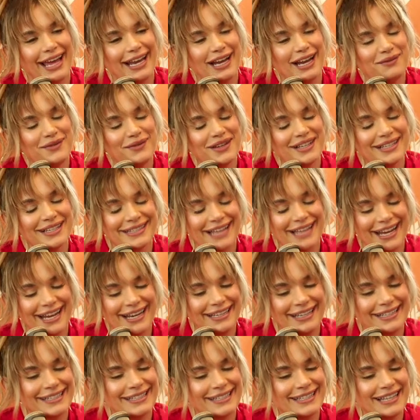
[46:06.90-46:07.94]
and I'm excited
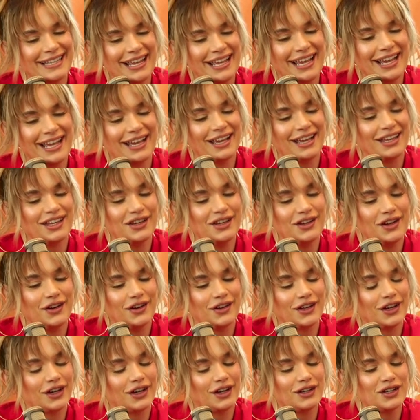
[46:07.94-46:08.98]
to see, you know,
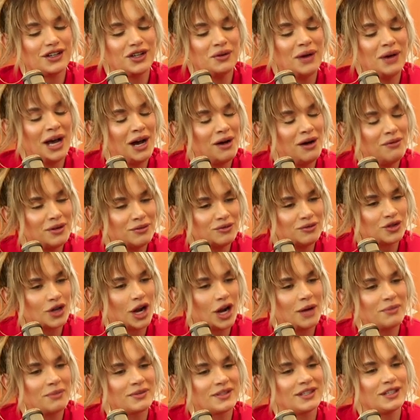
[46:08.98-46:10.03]
your new album
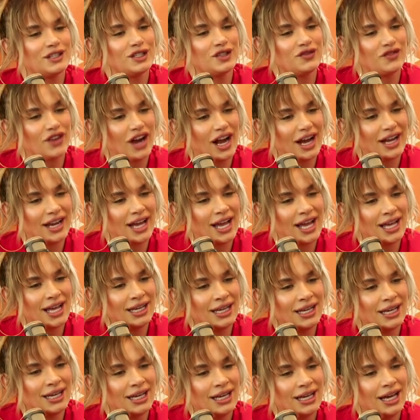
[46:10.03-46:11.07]
drops this Friday,
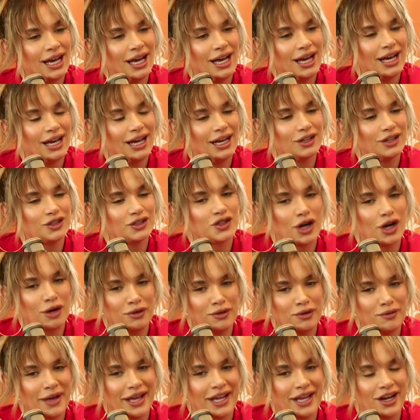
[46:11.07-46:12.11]
uh,
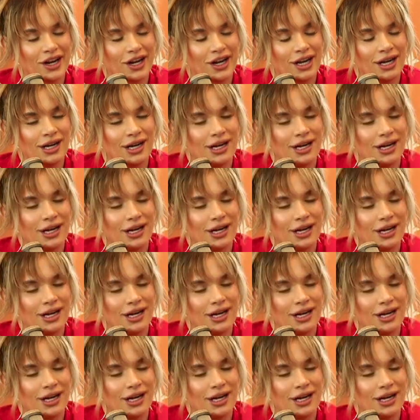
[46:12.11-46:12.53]
Troublemaker.